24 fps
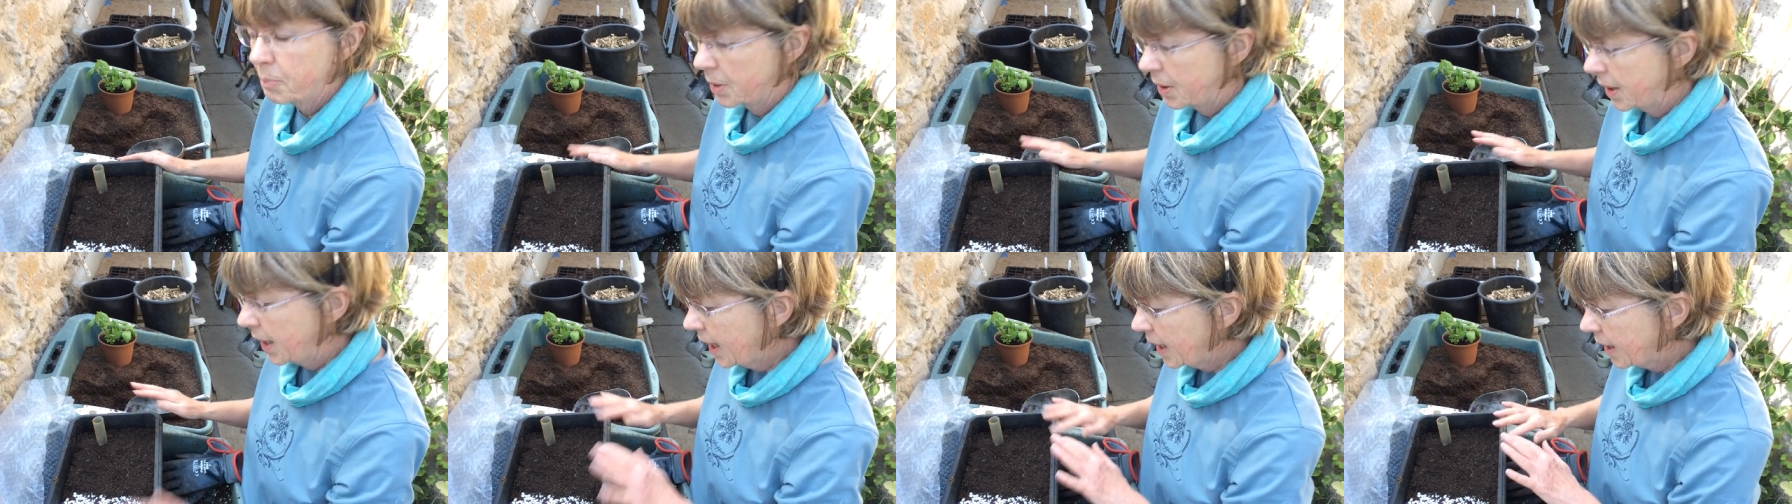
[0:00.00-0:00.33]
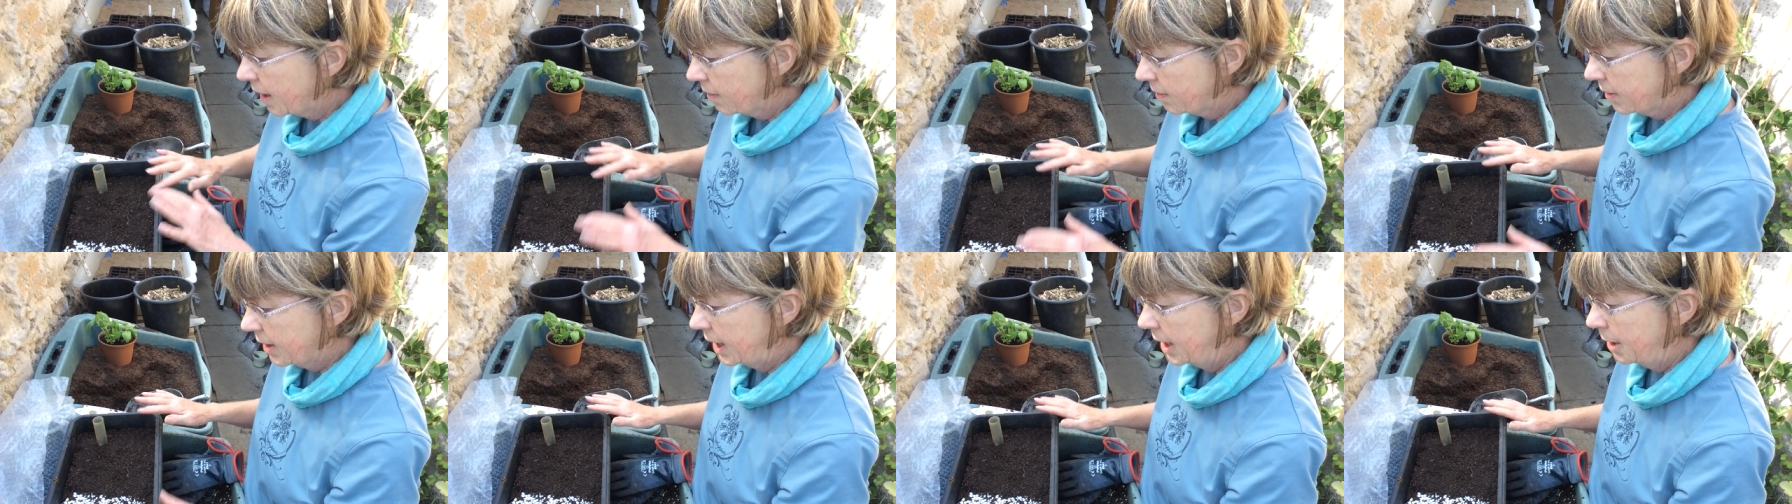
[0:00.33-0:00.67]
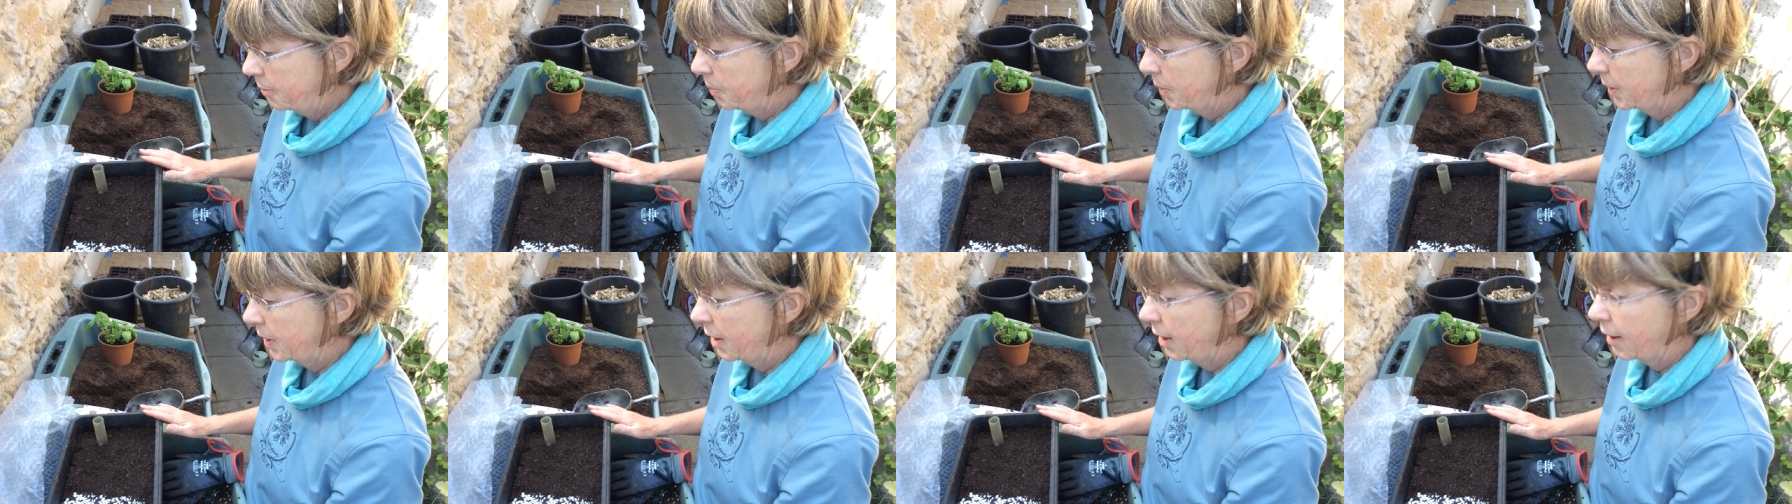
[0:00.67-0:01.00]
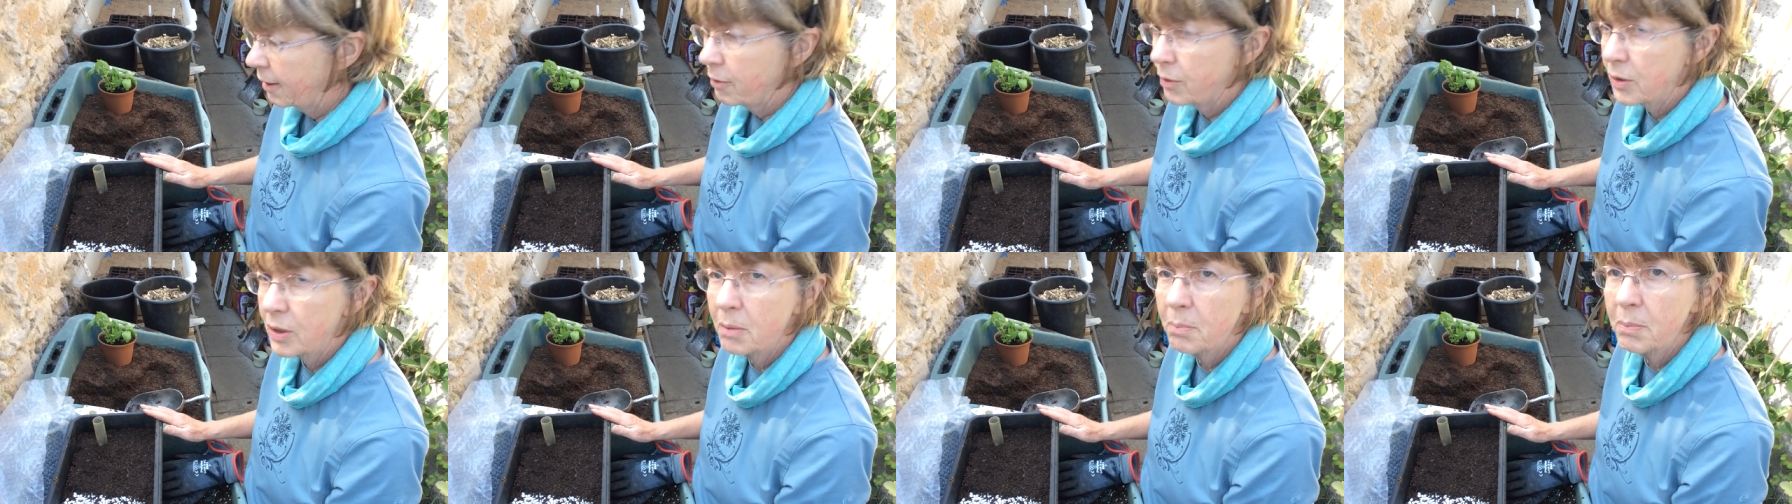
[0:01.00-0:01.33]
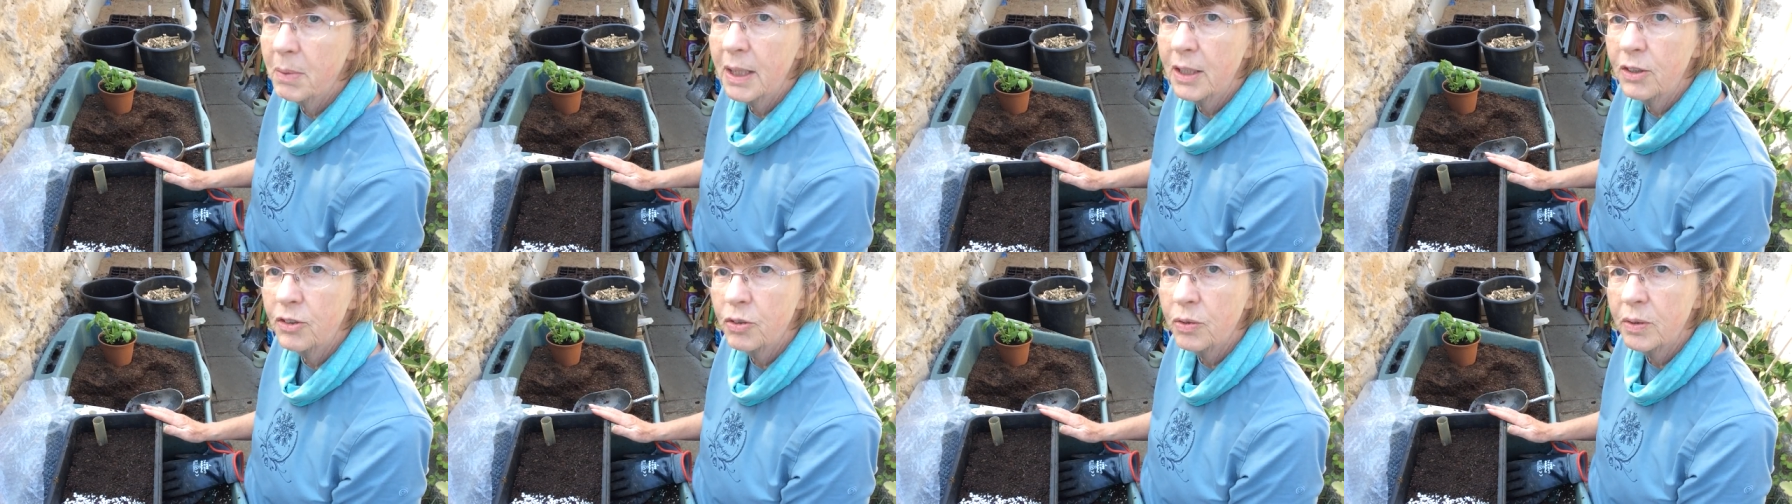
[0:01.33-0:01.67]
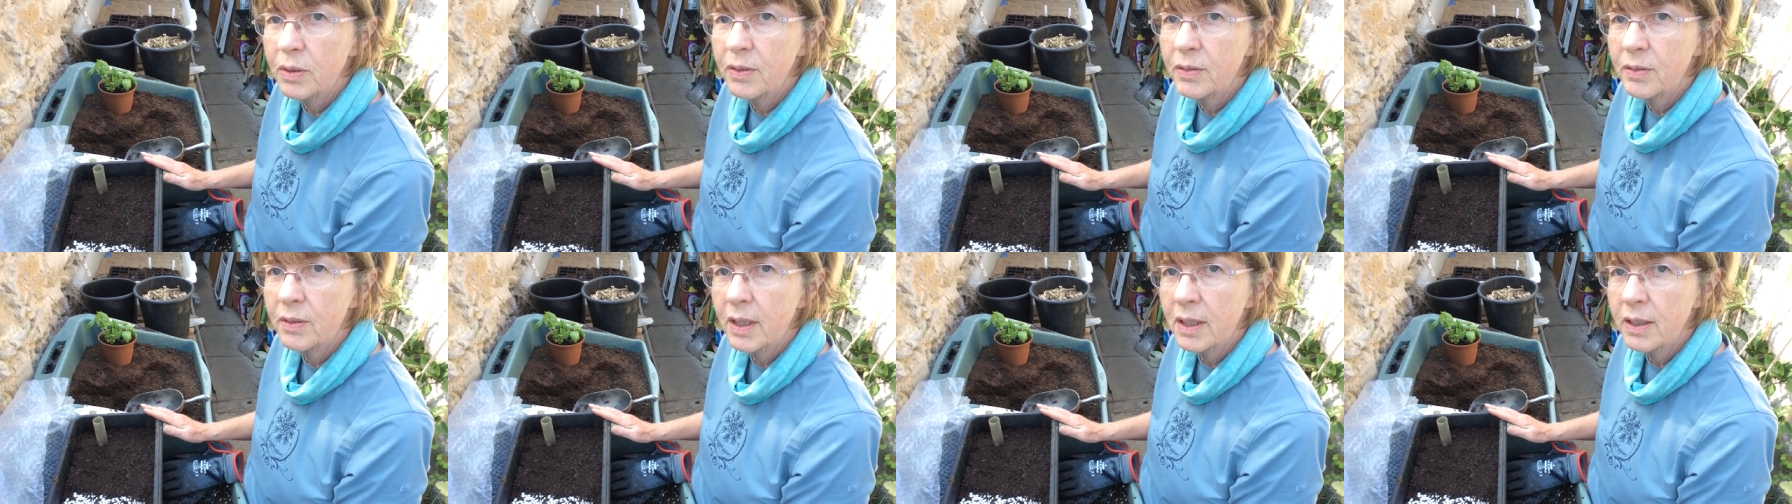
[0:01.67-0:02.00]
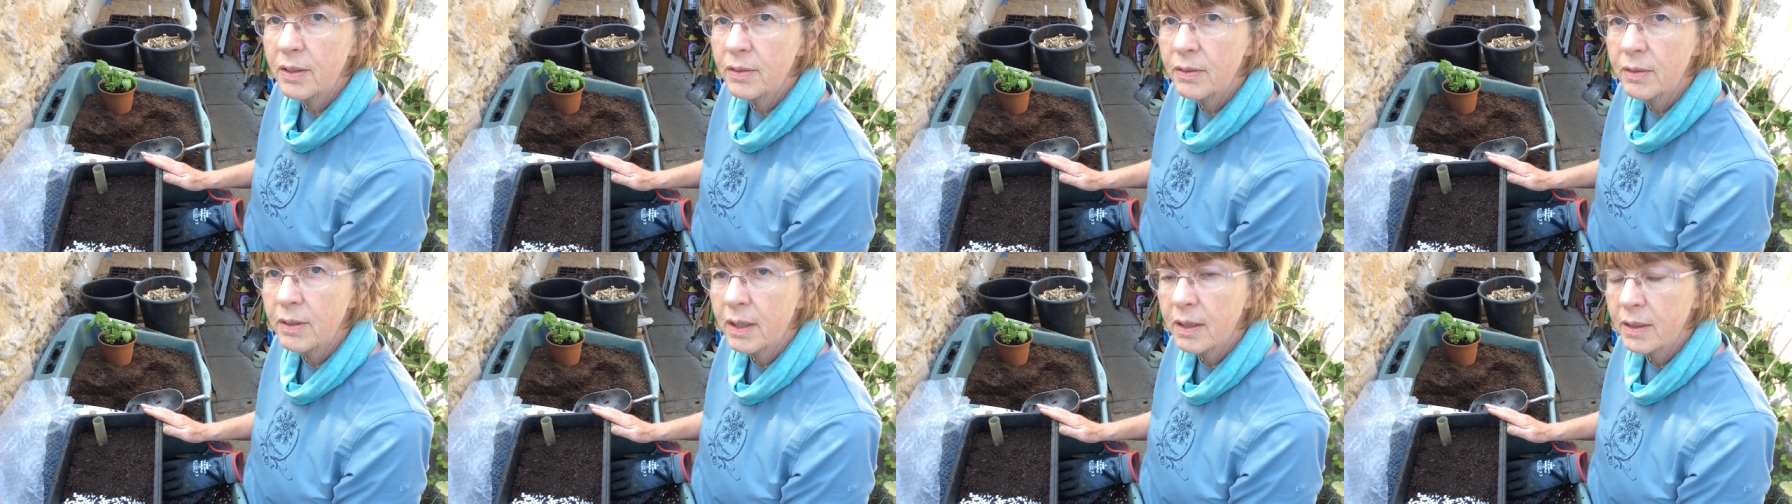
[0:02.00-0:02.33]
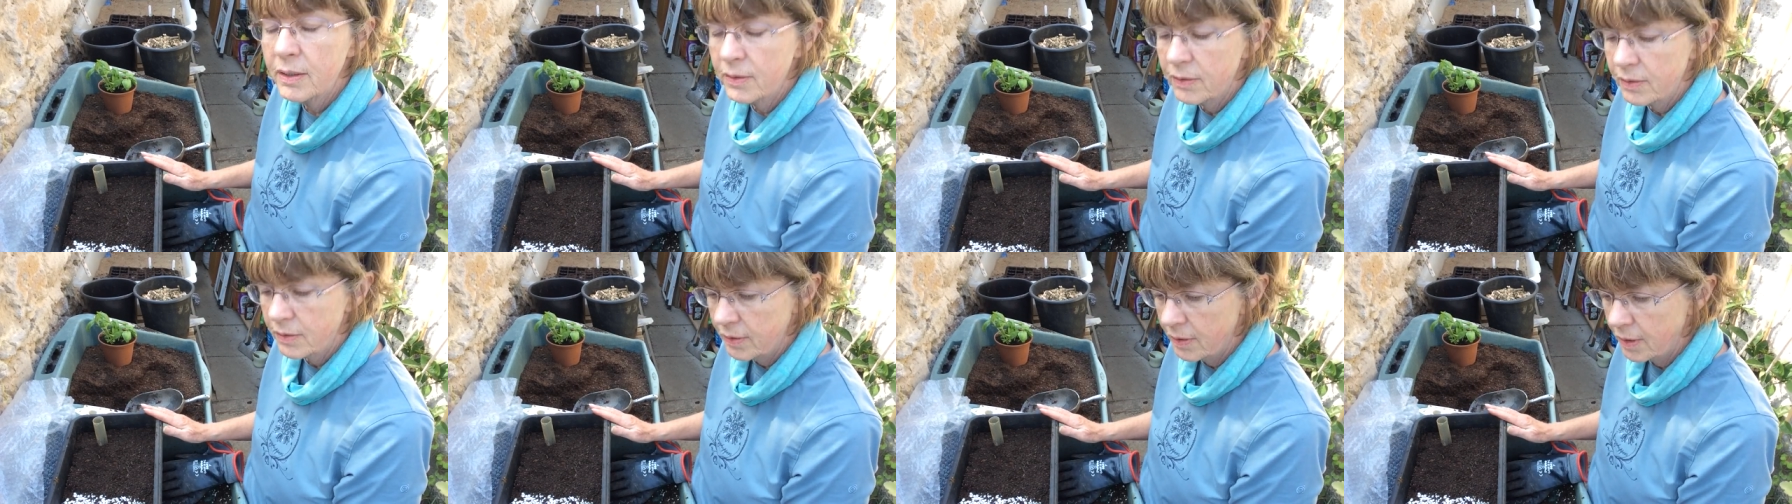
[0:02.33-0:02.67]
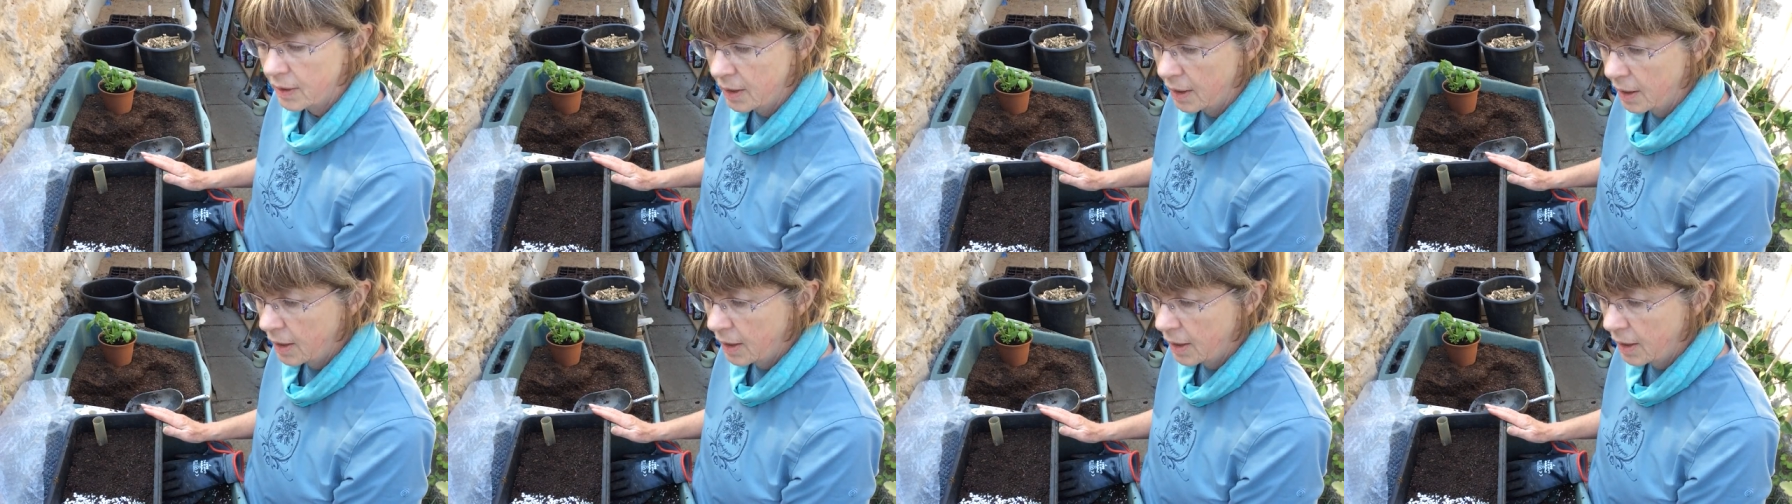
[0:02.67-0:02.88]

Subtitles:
But then I'll keep an eye on it, make sure it stays nice.